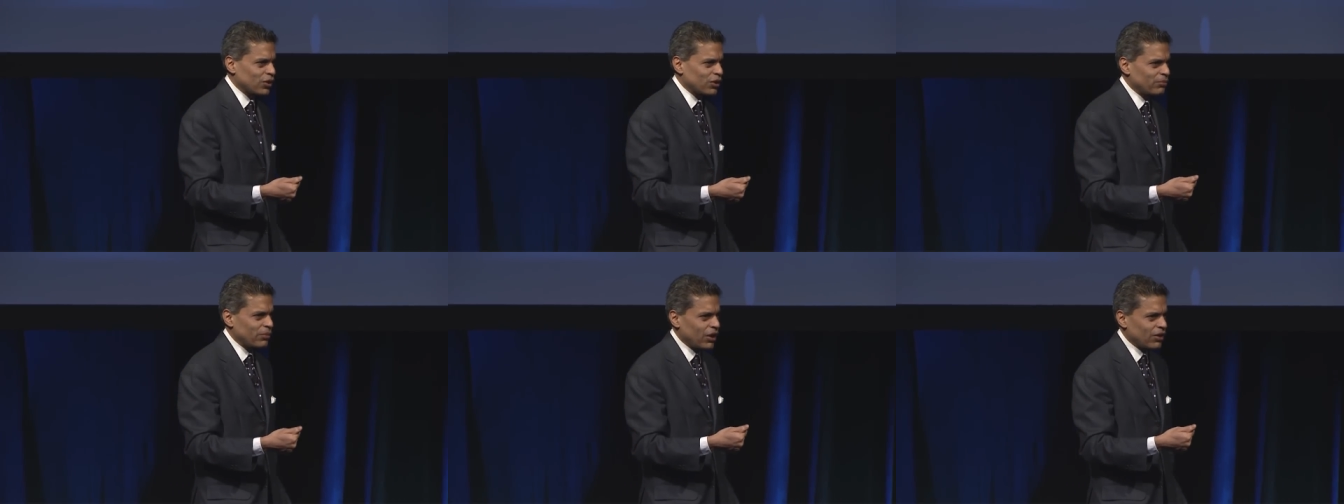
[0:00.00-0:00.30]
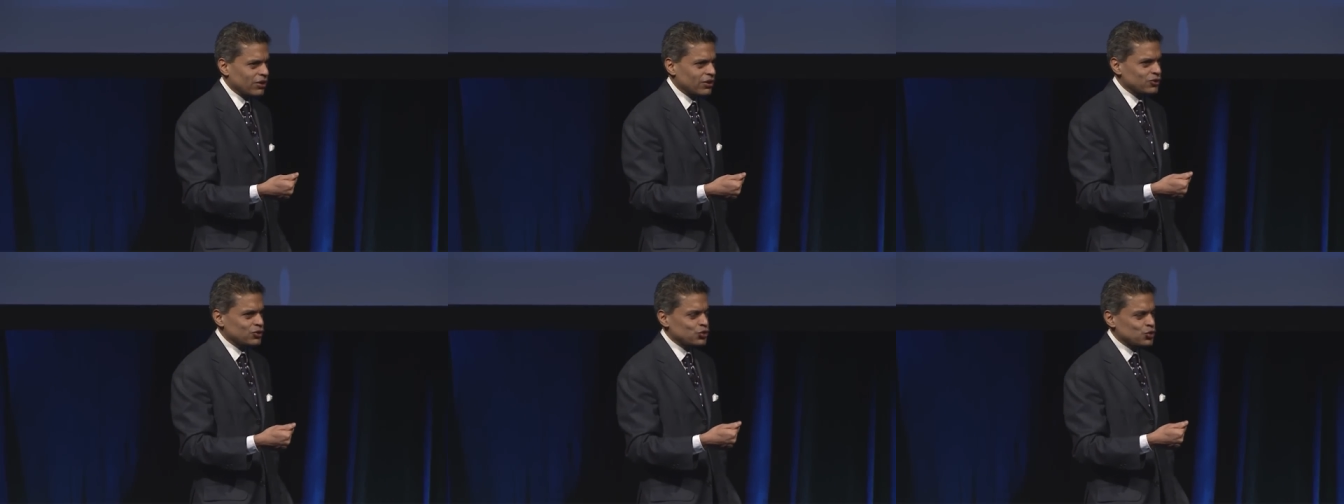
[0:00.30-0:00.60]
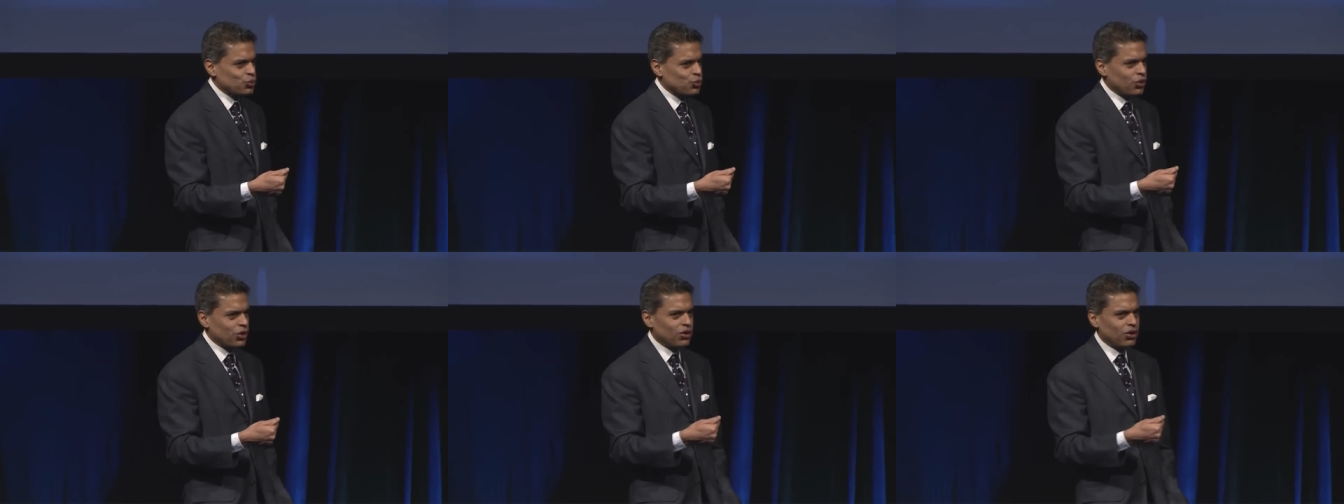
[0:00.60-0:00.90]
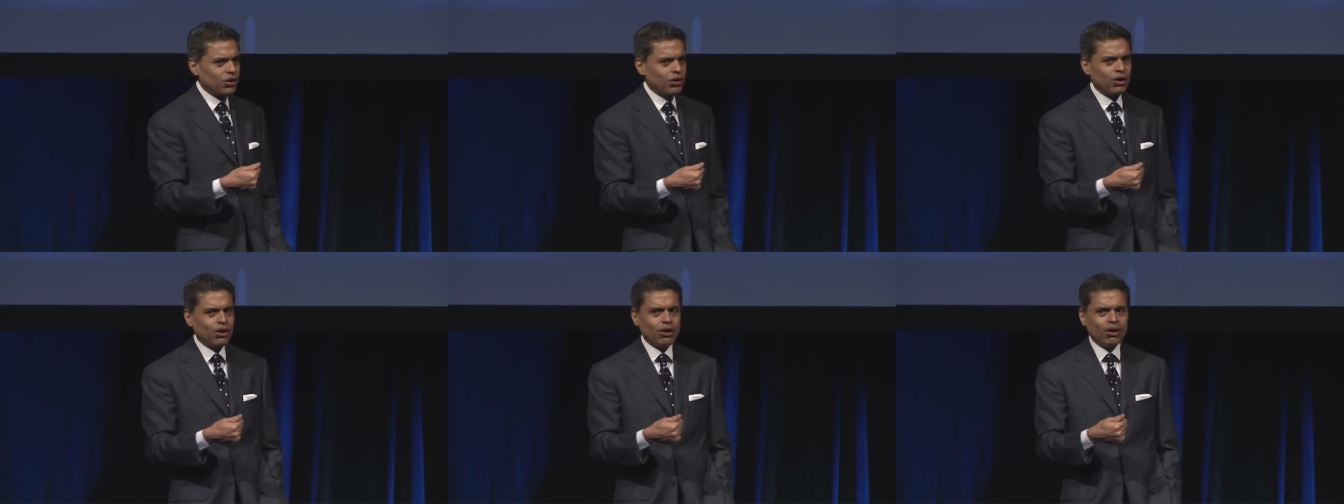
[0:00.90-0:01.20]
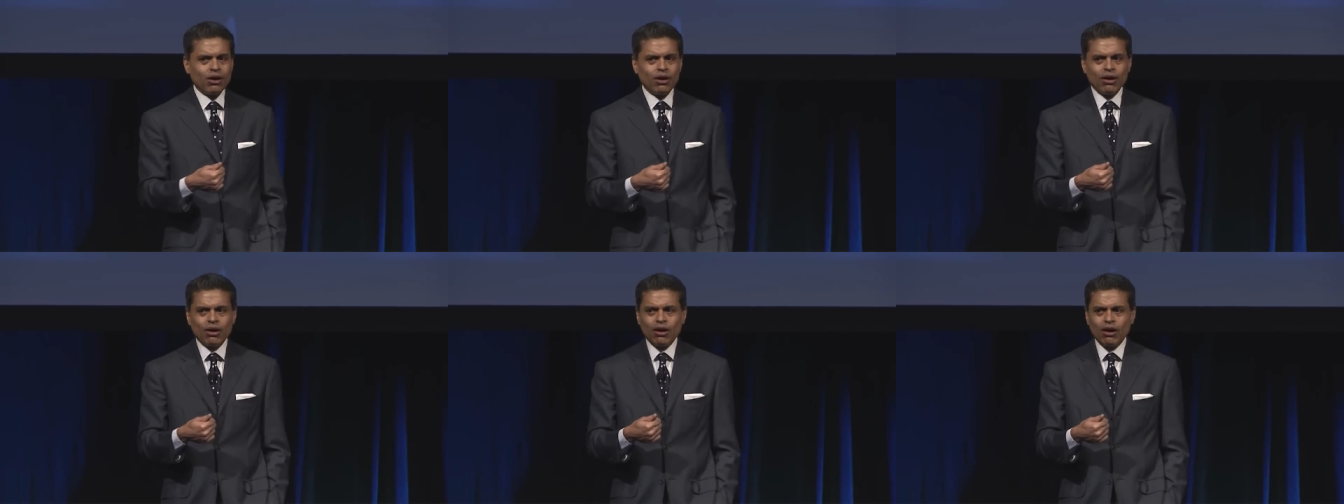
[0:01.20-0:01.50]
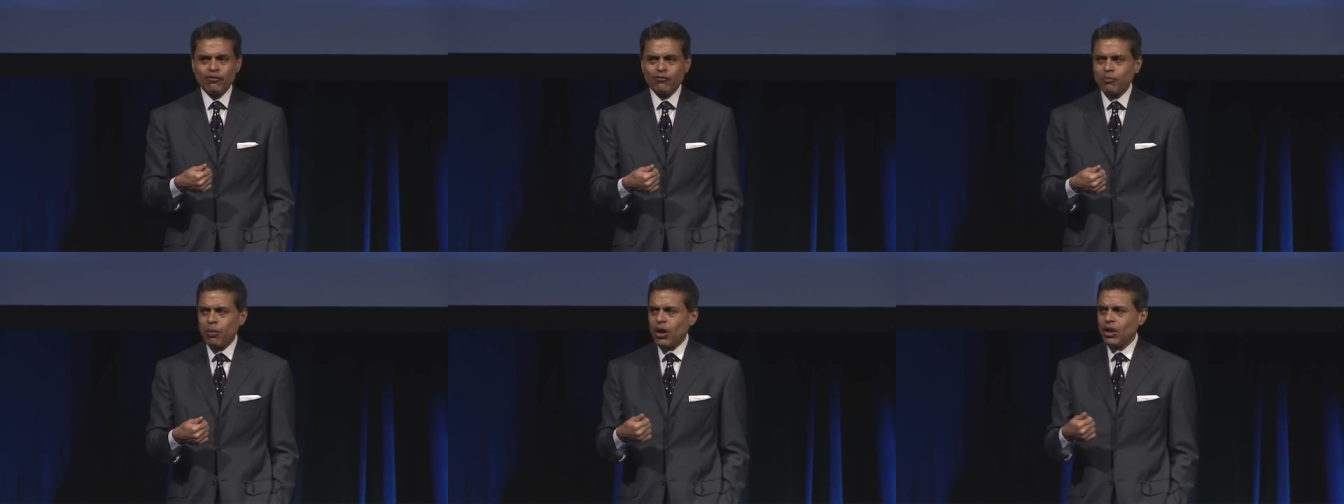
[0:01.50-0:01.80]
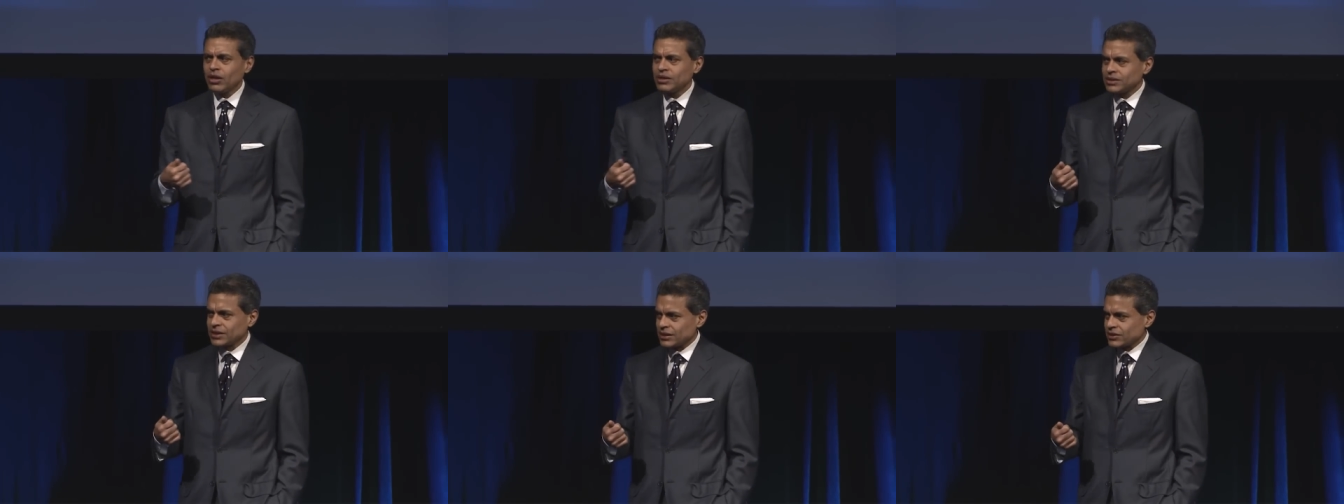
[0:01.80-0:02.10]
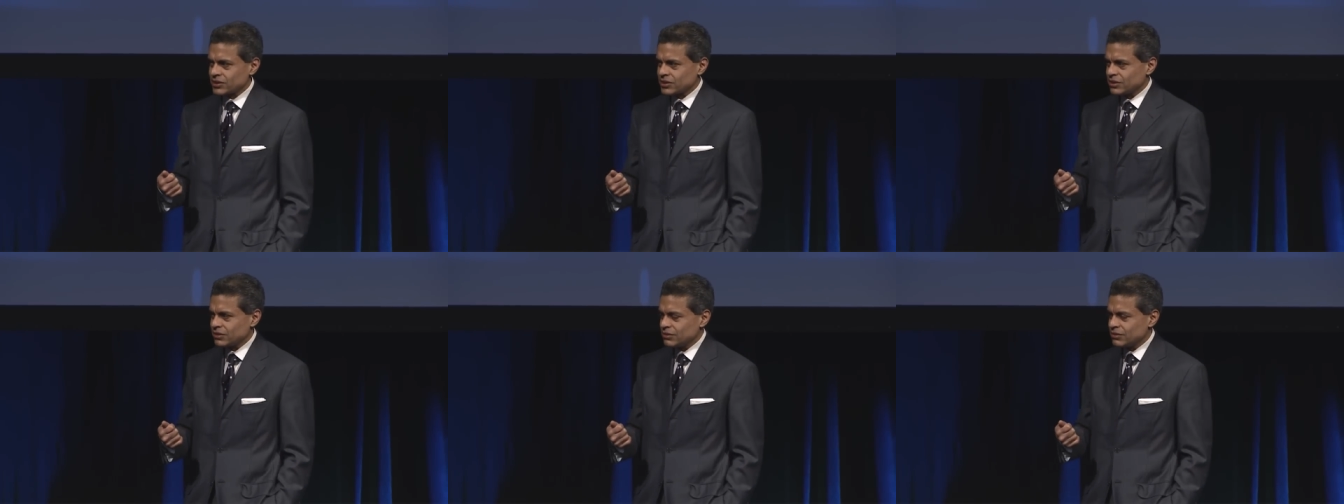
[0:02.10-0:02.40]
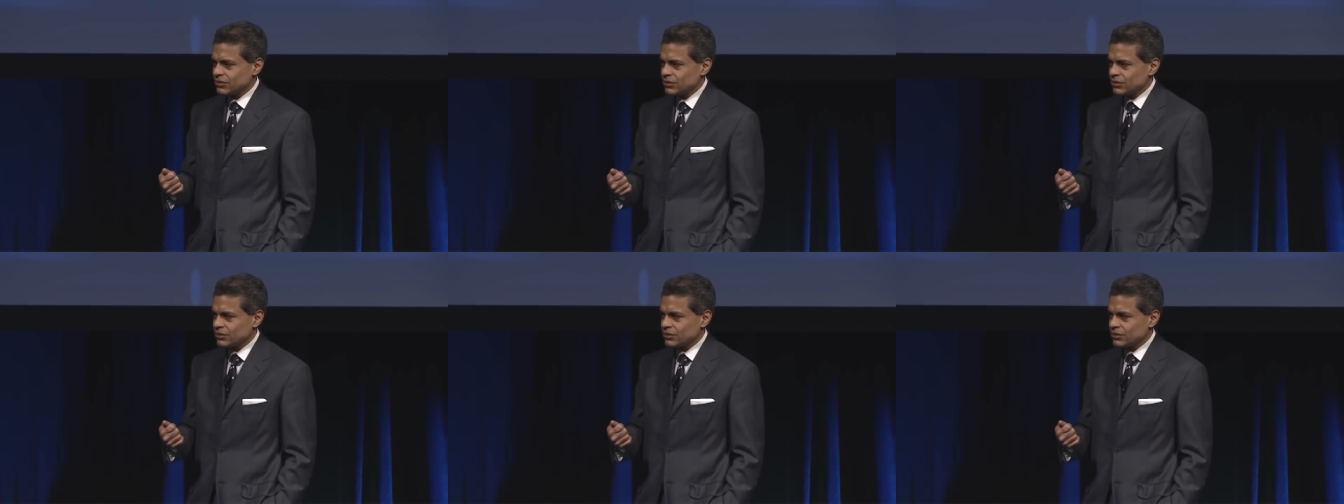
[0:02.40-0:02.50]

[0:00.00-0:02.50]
Americans were of politics.